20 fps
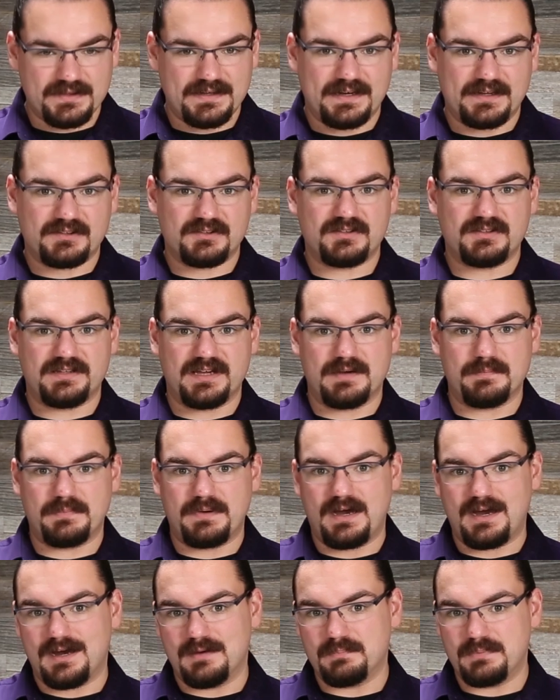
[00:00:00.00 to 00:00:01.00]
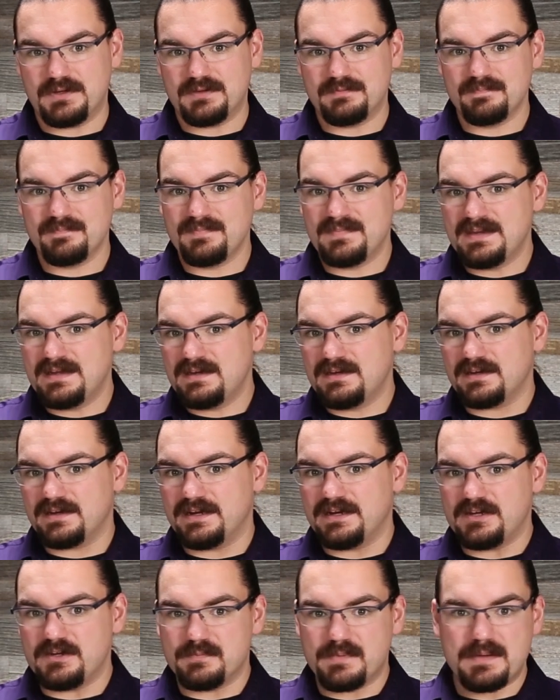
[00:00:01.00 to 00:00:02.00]
the next step up.
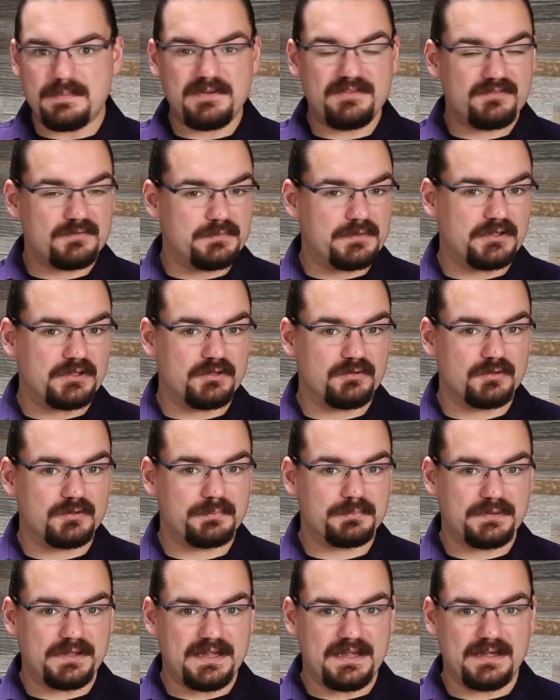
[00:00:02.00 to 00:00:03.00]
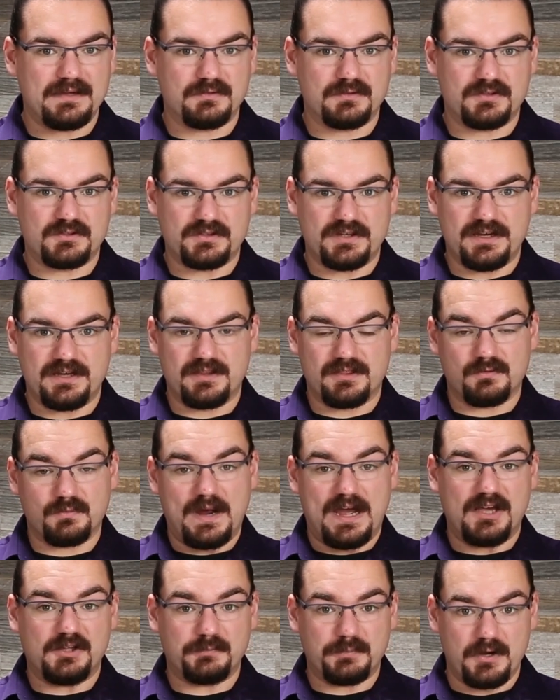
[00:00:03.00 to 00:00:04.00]
And you may be familiar with playing with, say, the
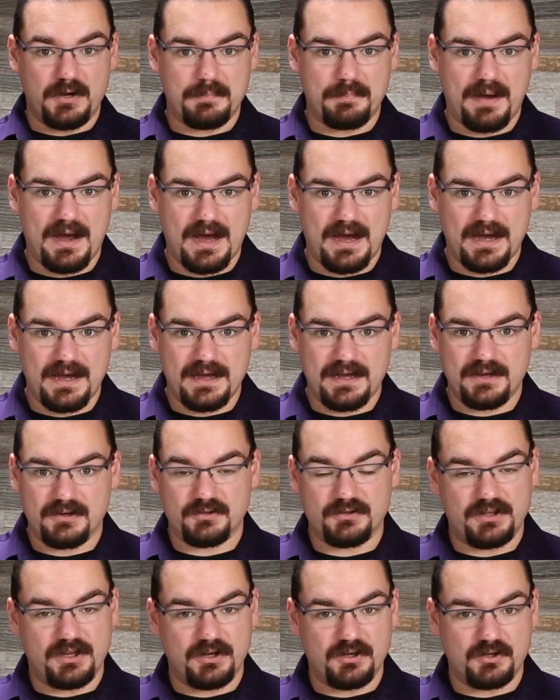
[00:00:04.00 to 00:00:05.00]
Raspberry Pi or the